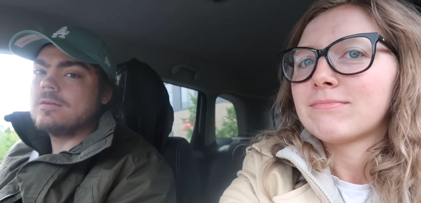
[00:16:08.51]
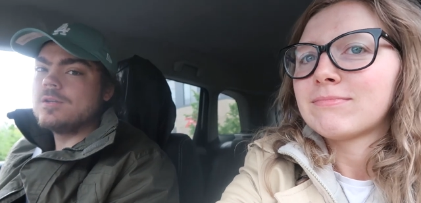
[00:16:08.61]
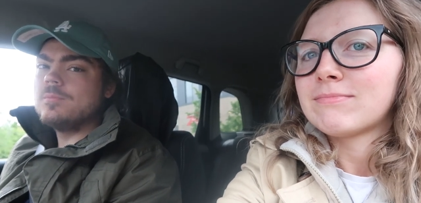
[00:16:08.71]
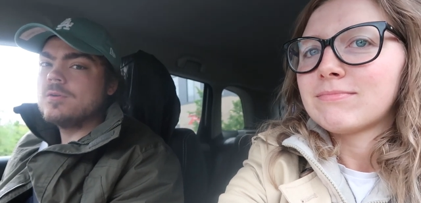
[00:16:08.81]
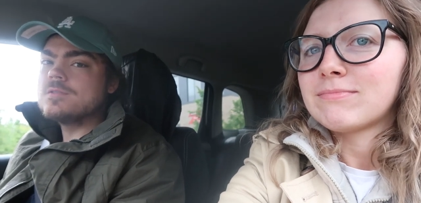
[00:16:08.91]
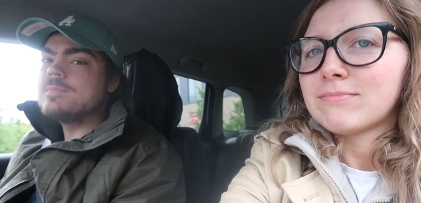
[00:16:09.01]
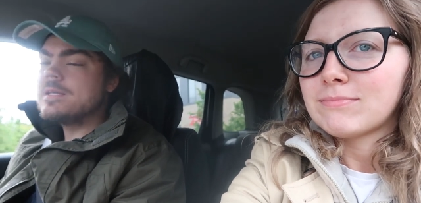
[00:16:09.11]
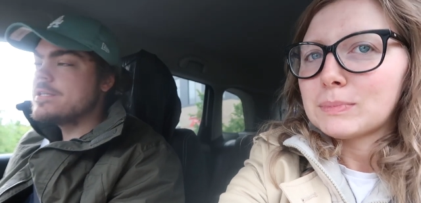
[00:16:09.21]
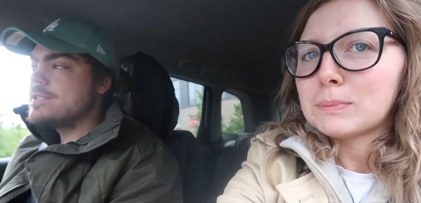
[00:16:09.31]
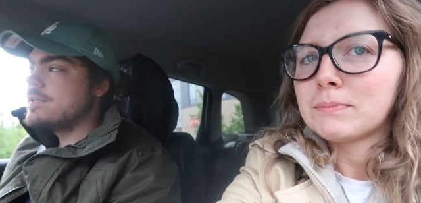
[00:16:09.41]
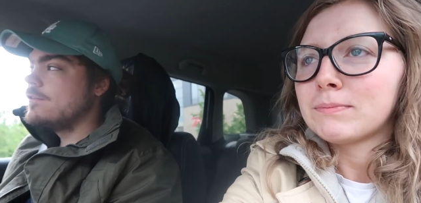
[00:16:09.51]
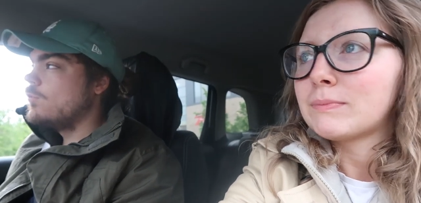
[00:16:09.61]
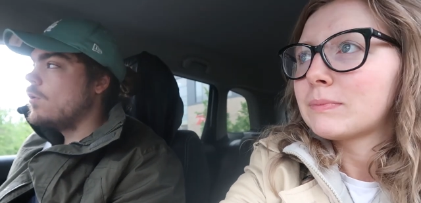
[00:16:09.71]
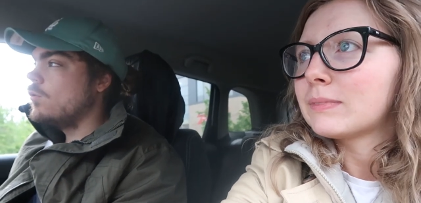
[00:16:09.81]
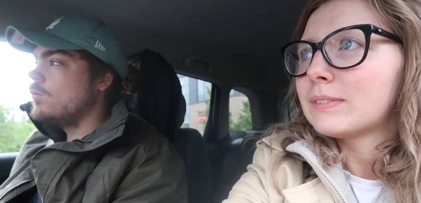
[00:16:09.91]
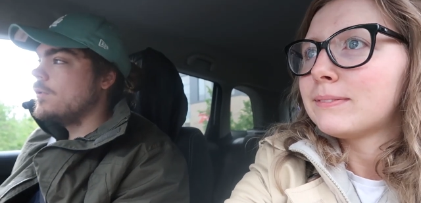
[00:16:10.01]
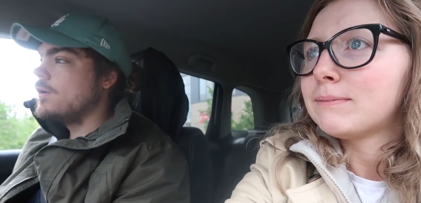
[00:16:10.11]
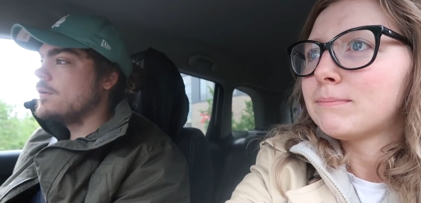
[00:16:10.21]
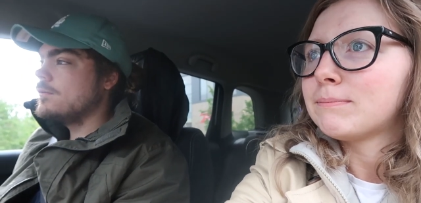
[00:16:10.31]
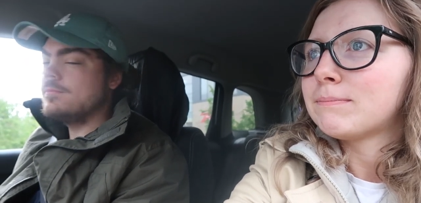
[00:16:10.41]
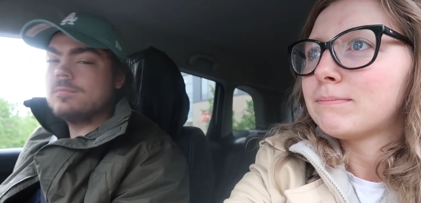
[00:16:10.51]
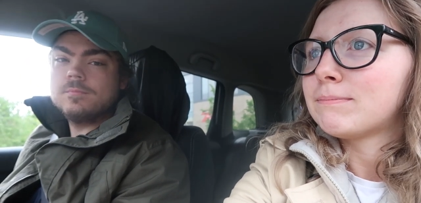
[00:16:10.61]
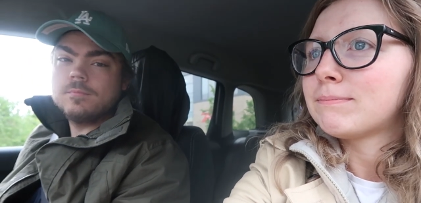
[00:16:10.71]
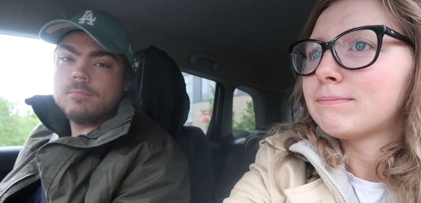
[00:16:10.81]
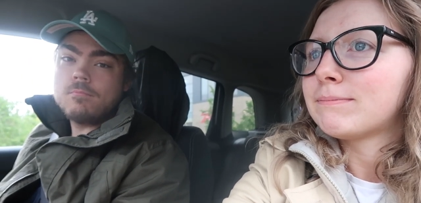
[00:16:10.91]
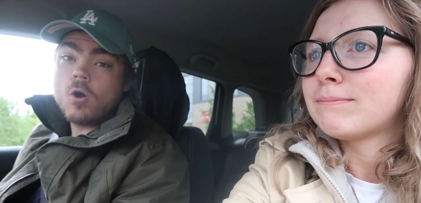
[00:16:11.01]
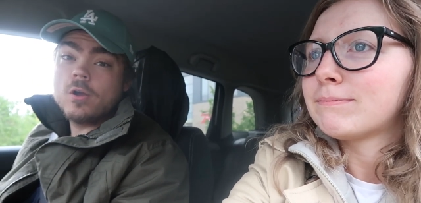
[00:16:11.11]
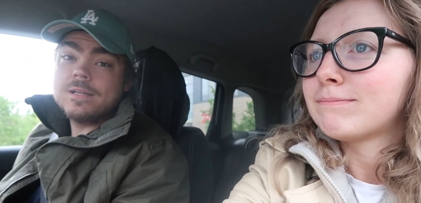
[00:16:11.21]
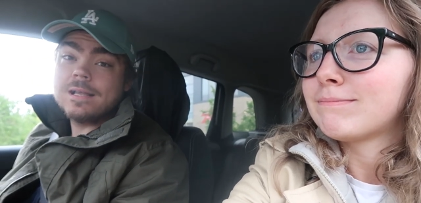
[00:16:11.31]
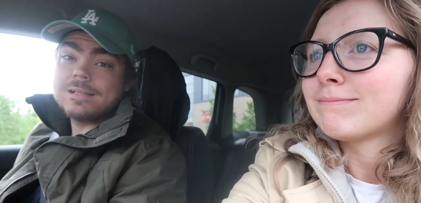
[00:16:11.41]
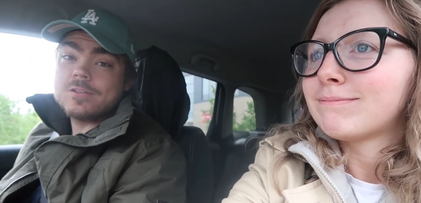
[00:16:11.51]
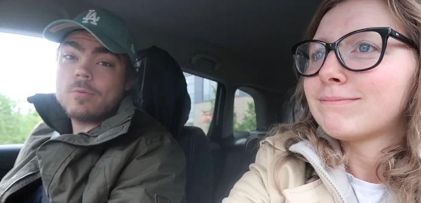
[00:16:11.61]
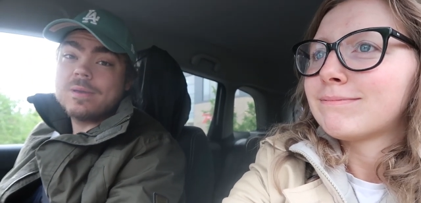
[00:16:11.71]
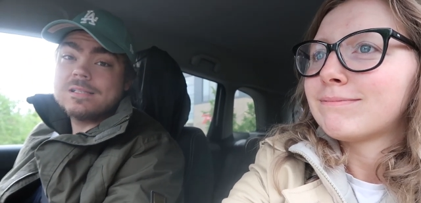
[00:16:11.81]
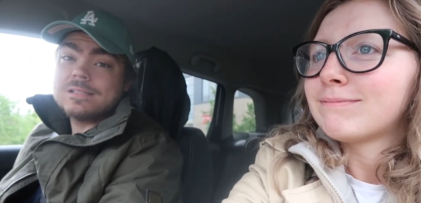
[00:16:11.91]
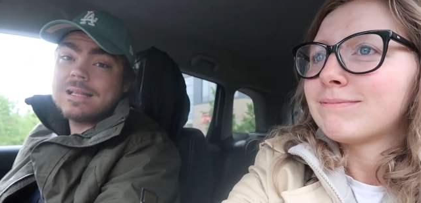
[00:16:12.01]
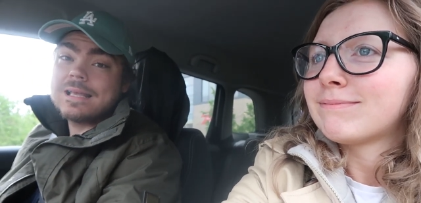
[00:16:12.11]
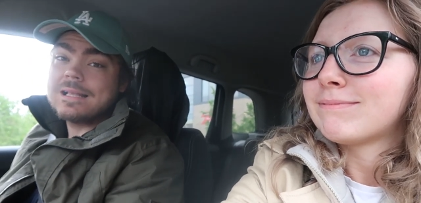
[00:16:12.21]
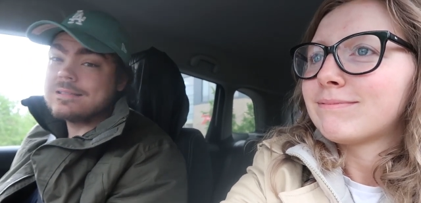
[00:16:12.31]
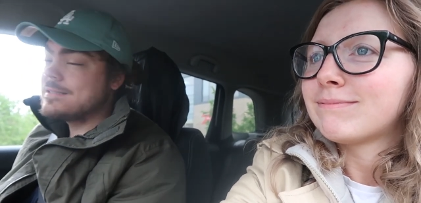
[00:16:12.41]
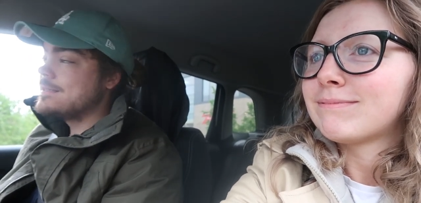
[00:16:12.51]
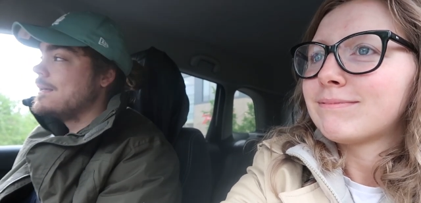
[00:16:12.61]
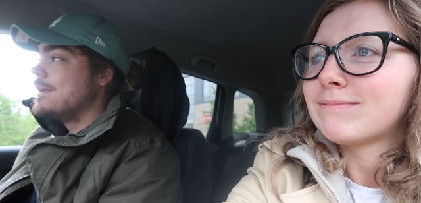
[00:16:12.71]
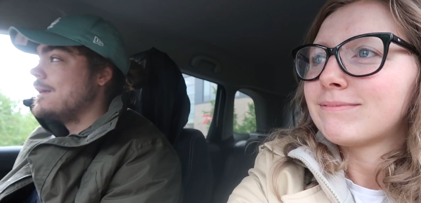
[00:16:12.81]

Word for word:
Speaker 1: And I'm gonna put some pictures in of what all my, mine and Tommy's and Ad's